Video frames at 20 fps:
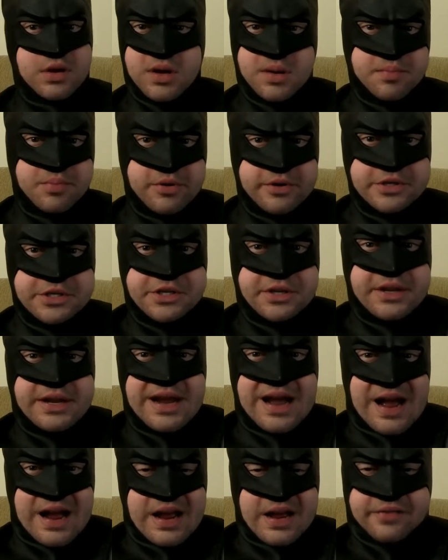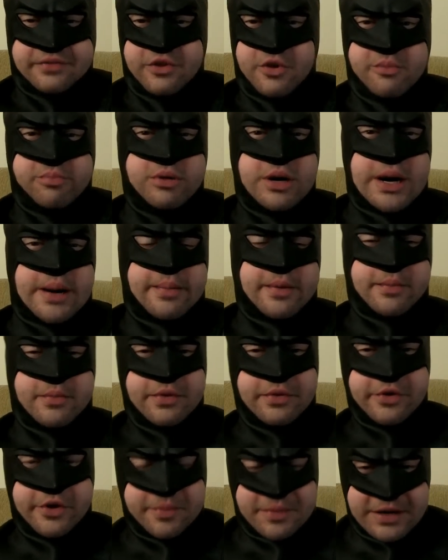Personally, I have no problem
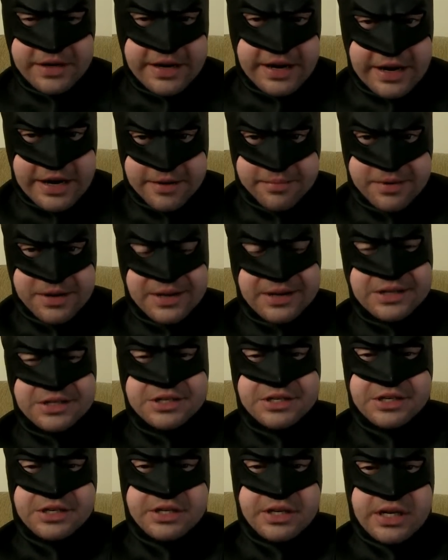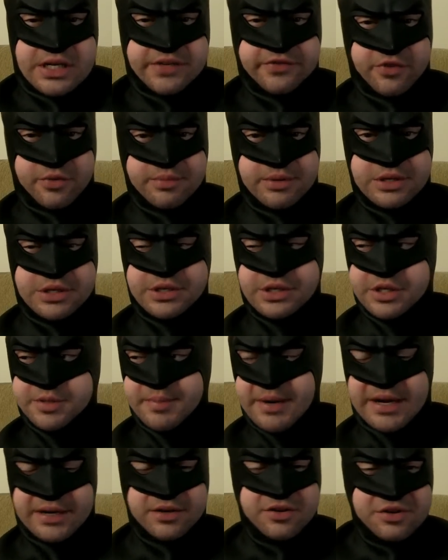with Herman Cain being a successful
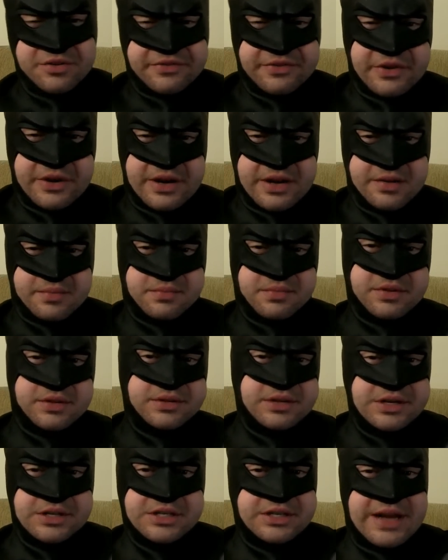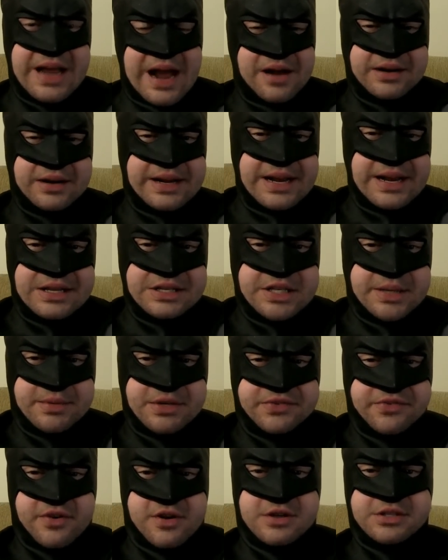businessman. Good for him. Doesn't count against him
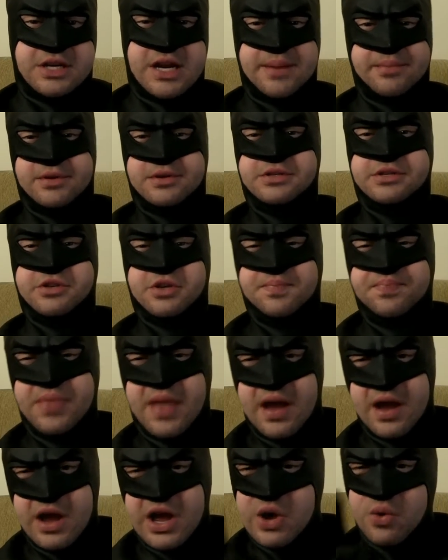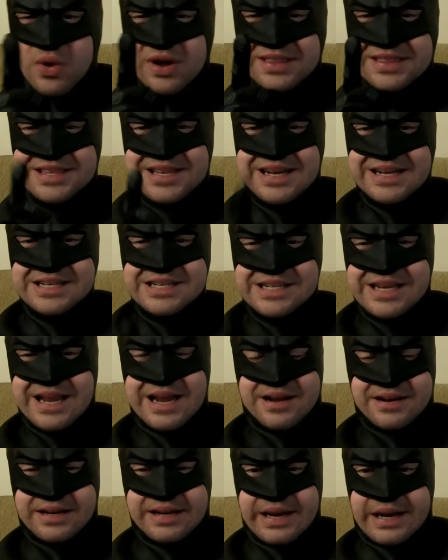as far as I'm concerned. What does
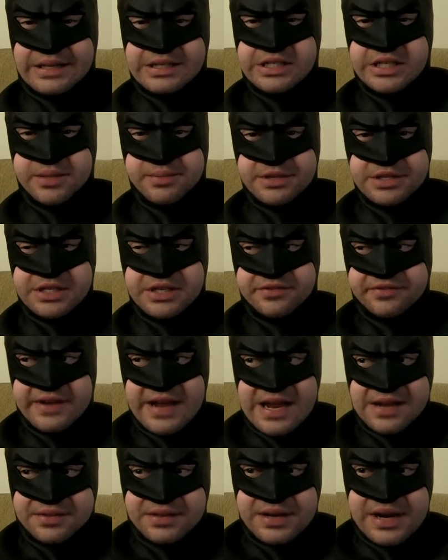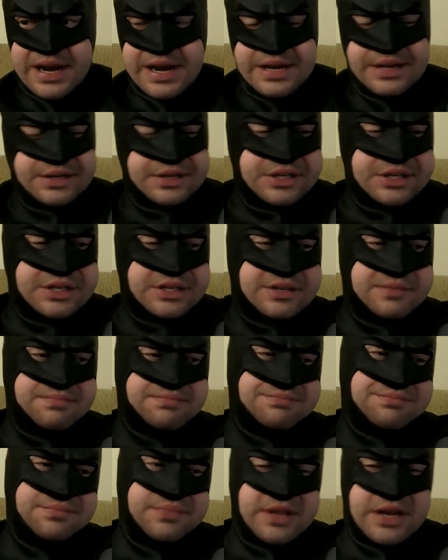count against him is the fact that he's
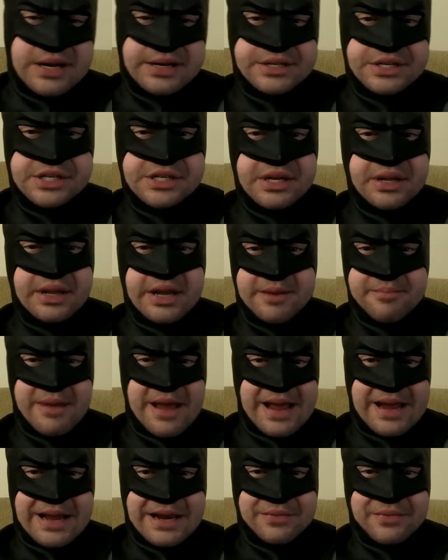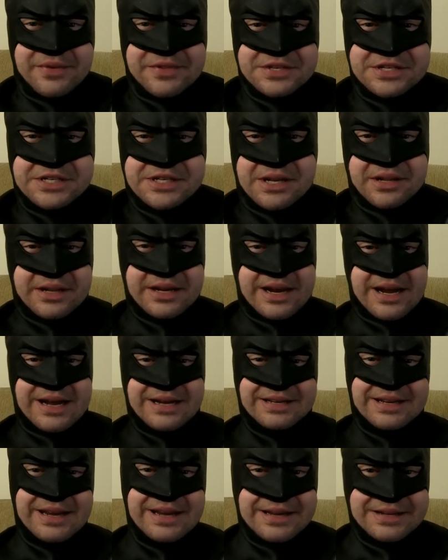a silly man with silly
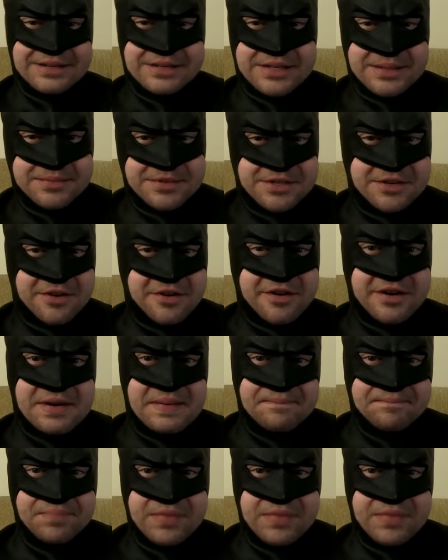ideas. I'm sorry.